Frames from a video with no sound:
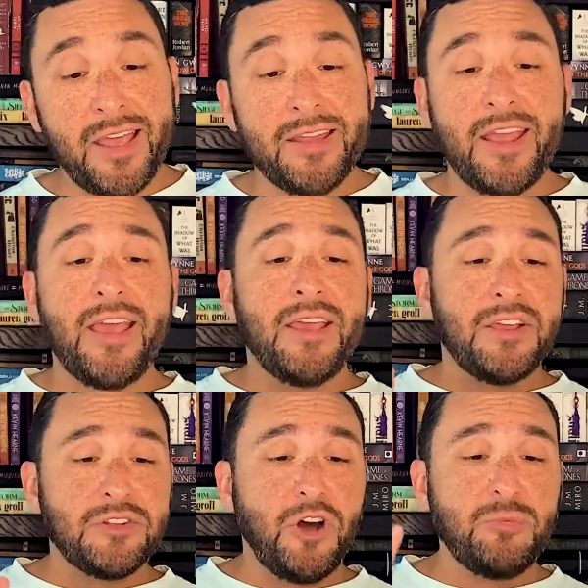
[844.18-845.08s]
"Nay,
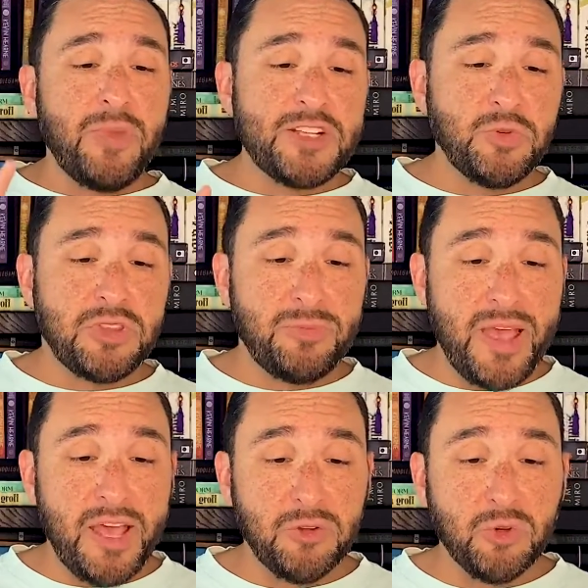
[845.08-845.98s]
don't mess with the
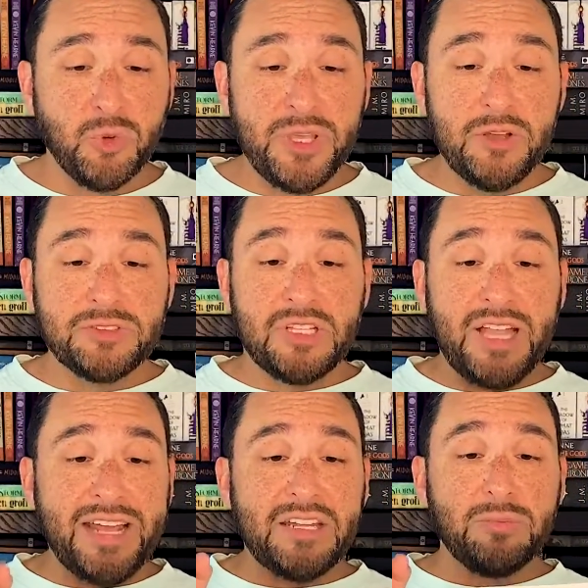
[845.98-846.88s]
man who wields the
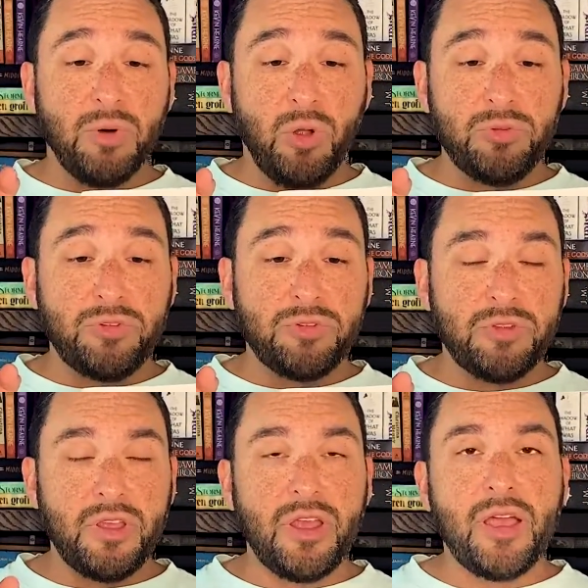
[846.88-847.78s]
lightning bolts,"
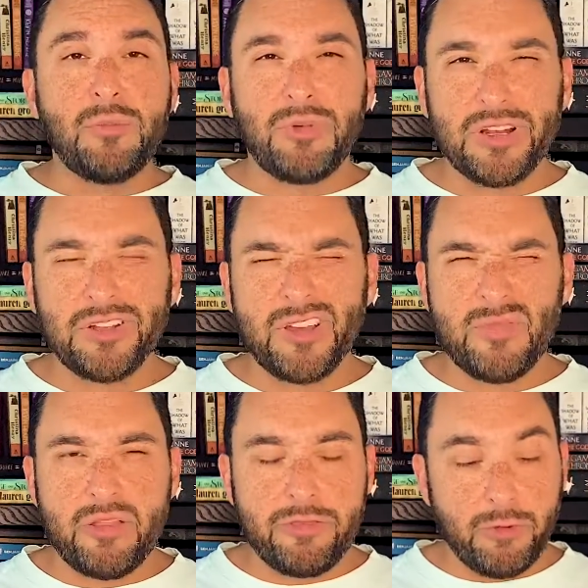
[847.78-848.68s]
probably talking
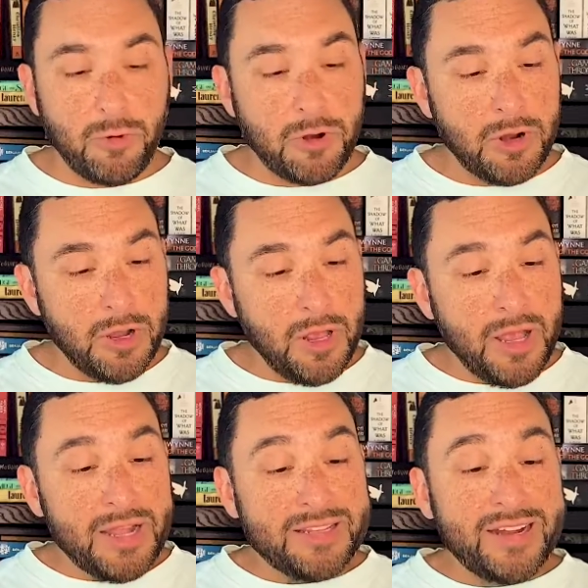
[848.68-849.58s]
about Thor,
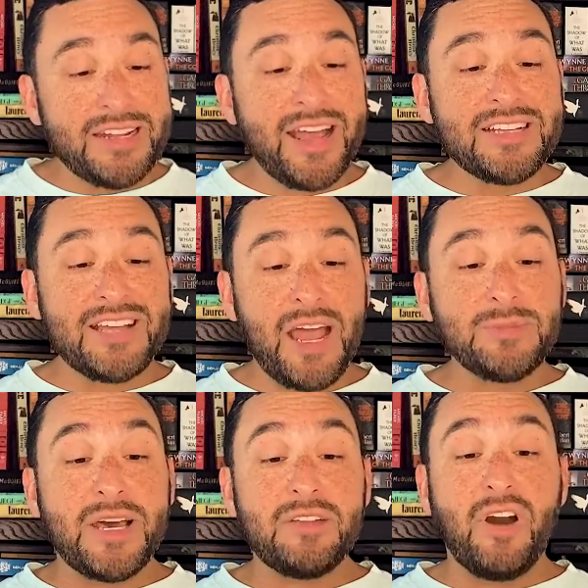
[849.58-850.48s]
99 times
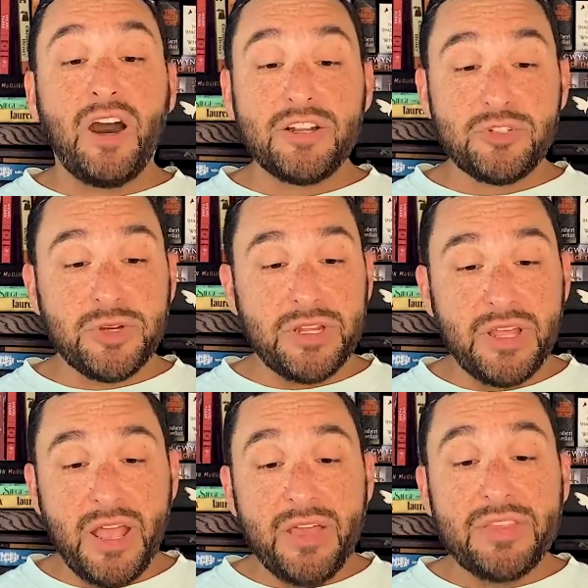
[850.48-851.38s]
out of 100,
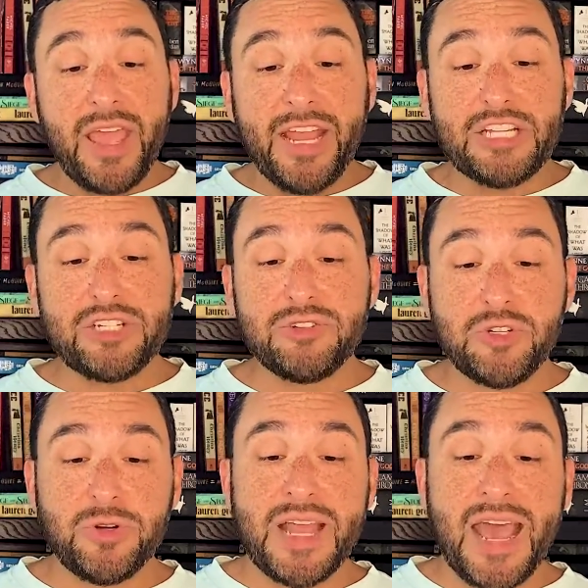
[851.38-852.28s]
the ancient
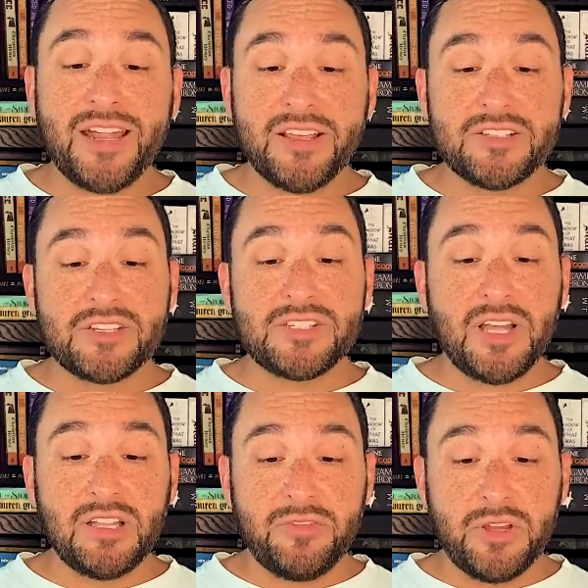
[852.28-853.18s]
druid Atticus
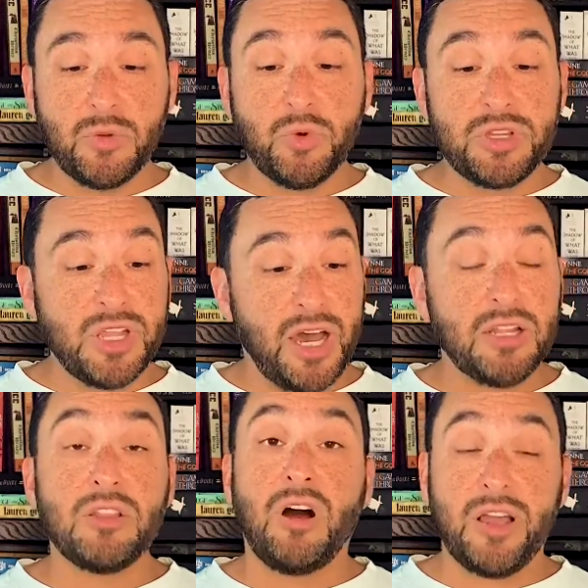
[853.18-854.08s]
O'Sullivan would nod
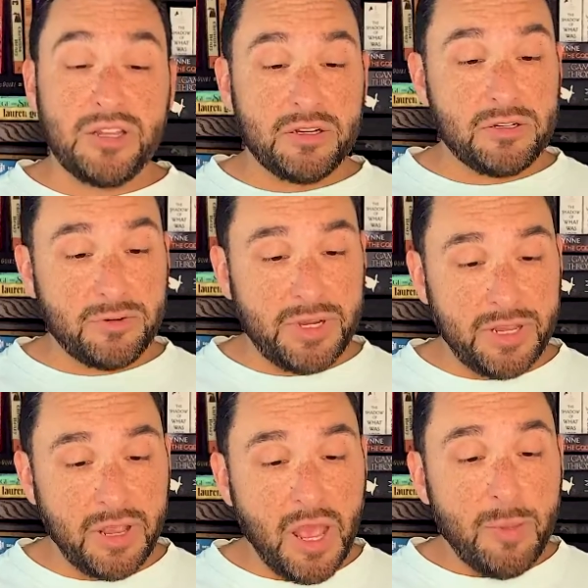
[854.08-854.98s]
along and
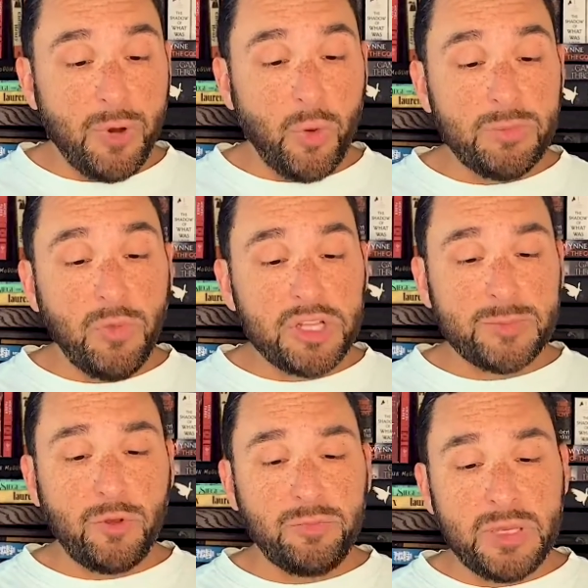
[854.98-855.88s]
agree. But when
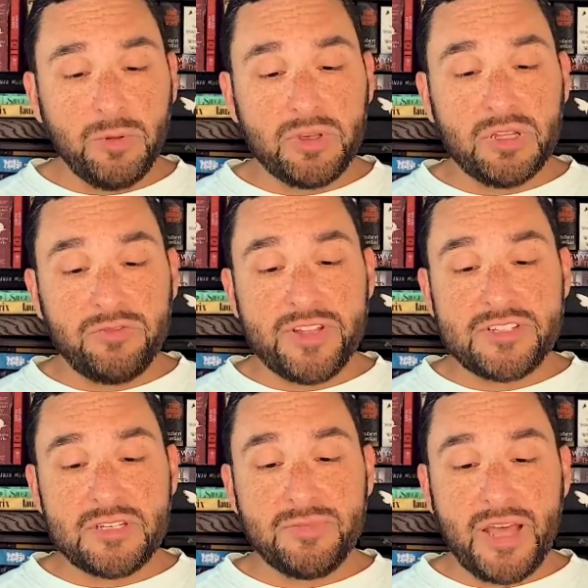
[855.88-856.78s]
multiple people
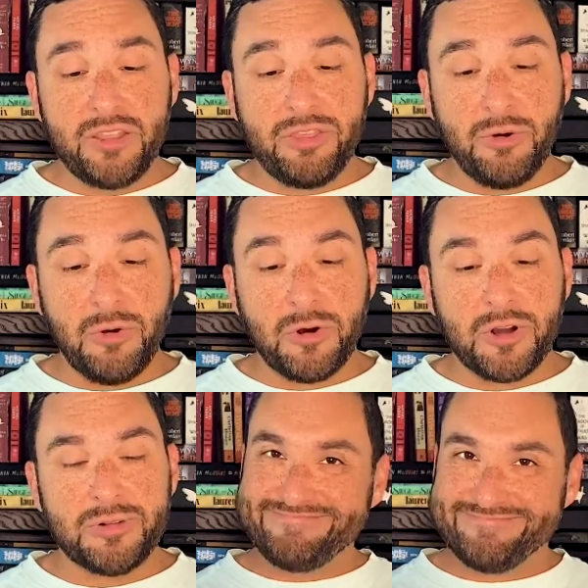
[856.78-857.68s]
convince him that
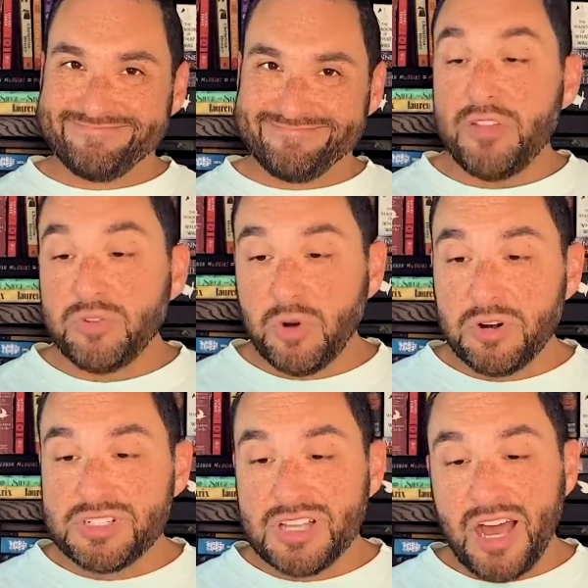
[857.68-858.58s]
Thor, the
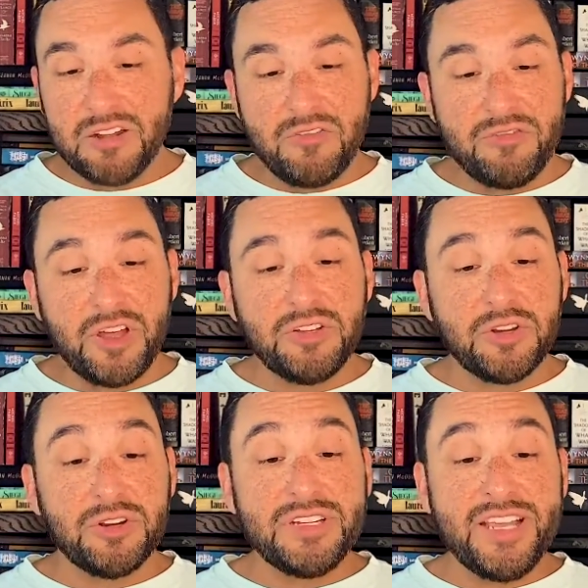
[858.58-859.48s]
Norse god of
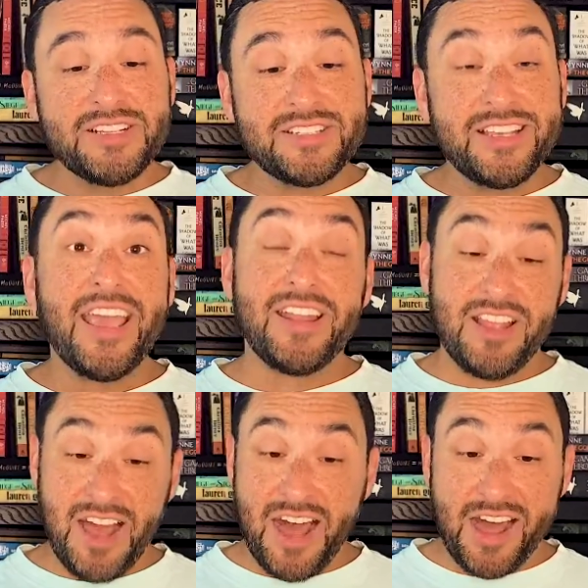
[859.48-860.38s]
thunder, needs to get
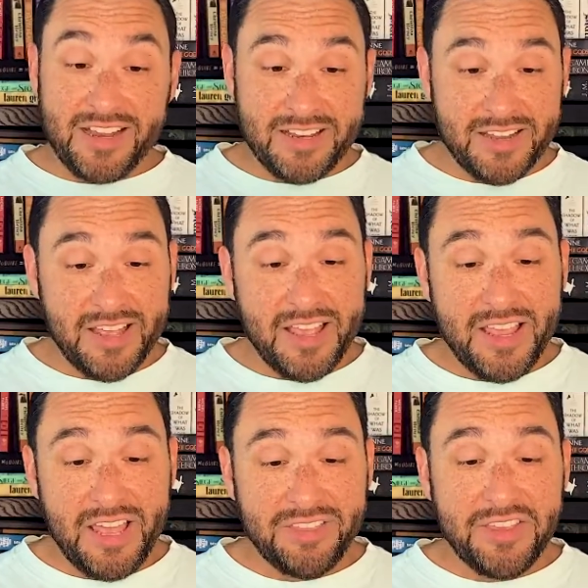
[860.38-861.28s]
got,
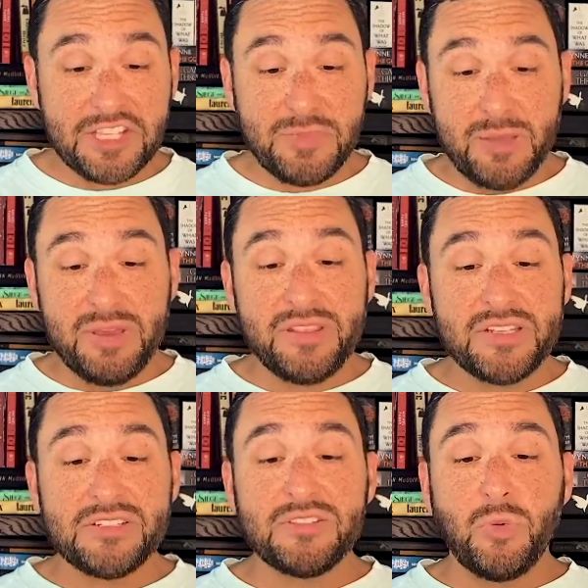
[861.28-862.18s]
he thinks maybe
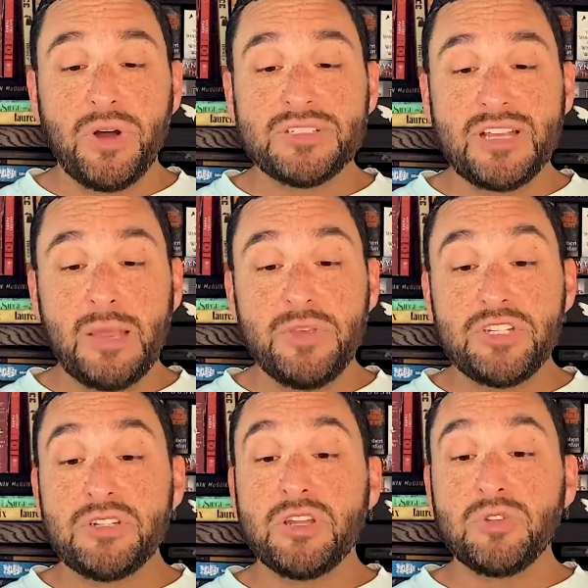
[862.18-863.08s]
this is the one time he
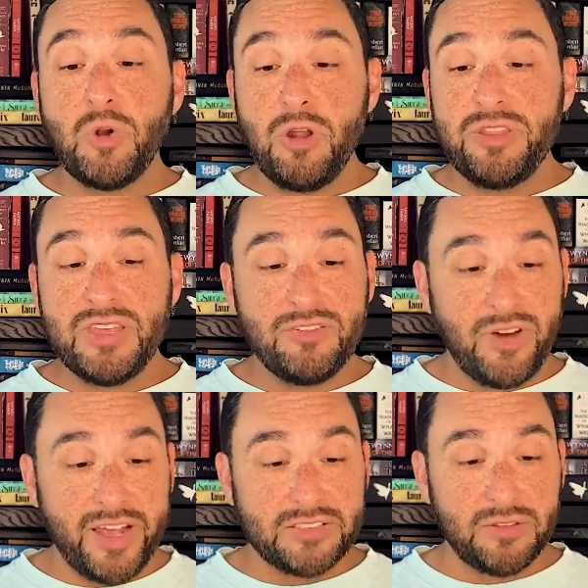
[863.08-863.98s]
should ignore the
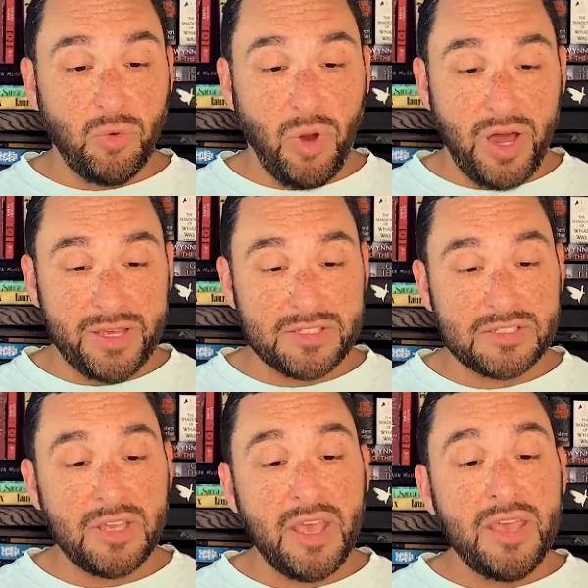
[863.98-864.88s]
advice of the
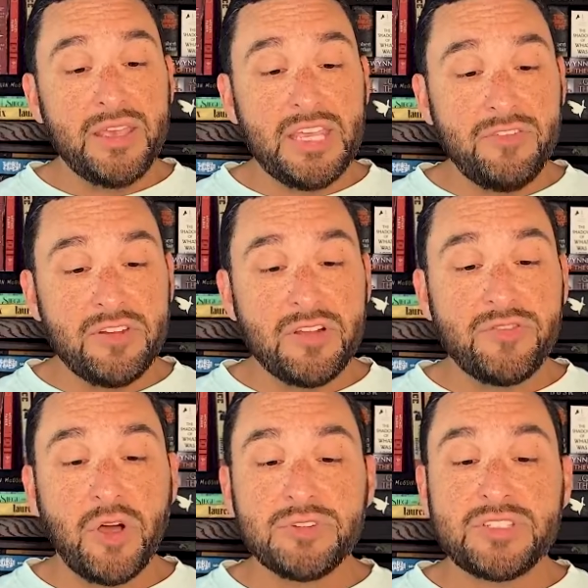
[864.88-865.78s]
wise, even if
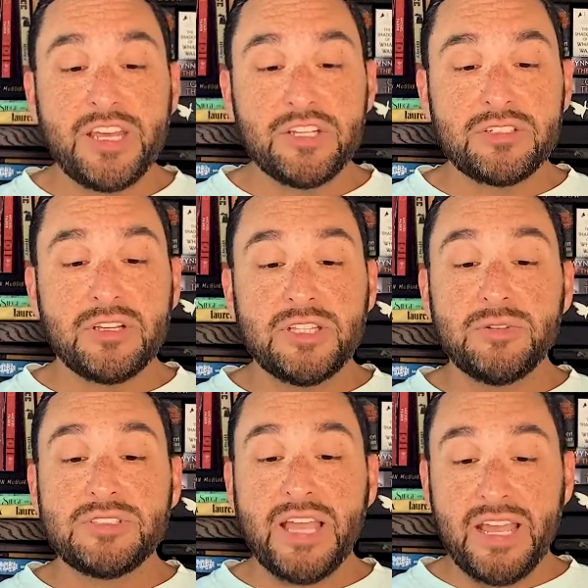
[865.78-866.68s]
those sages
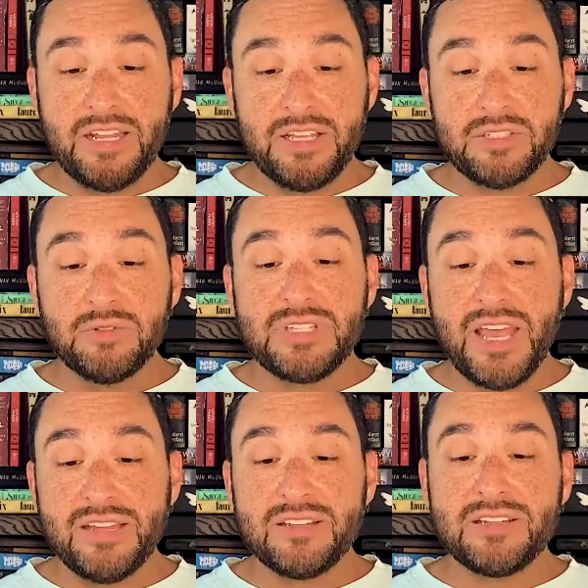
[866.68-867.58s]
include deities who
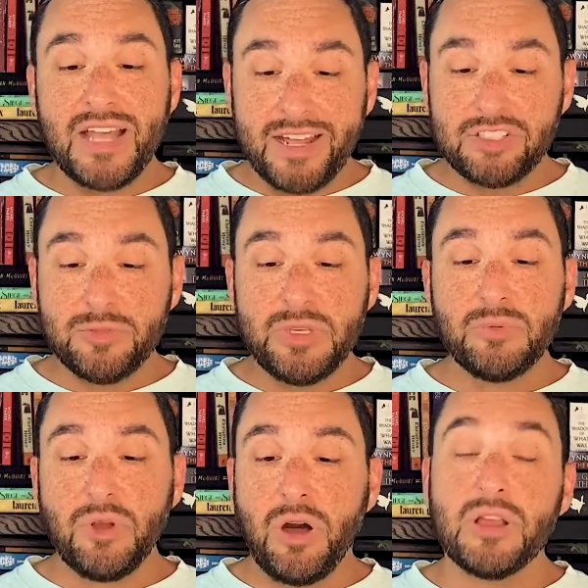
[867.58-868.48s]
tend not to be
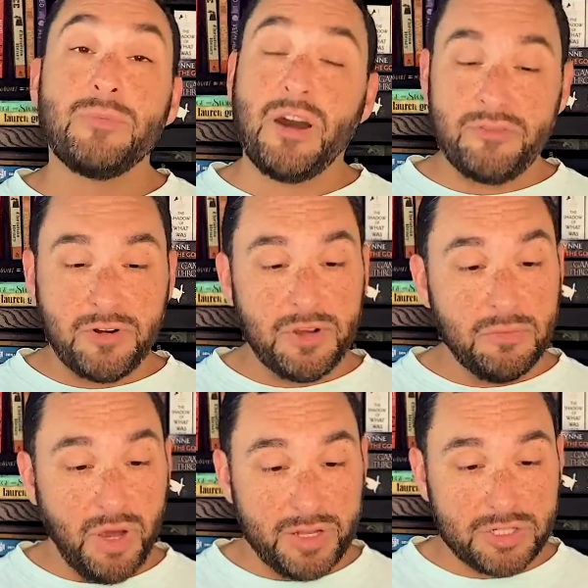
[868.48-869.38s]
wrong about very
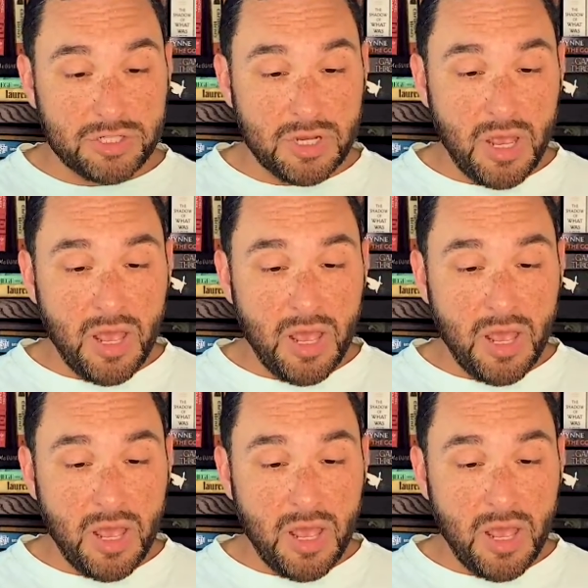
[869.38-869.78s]
much.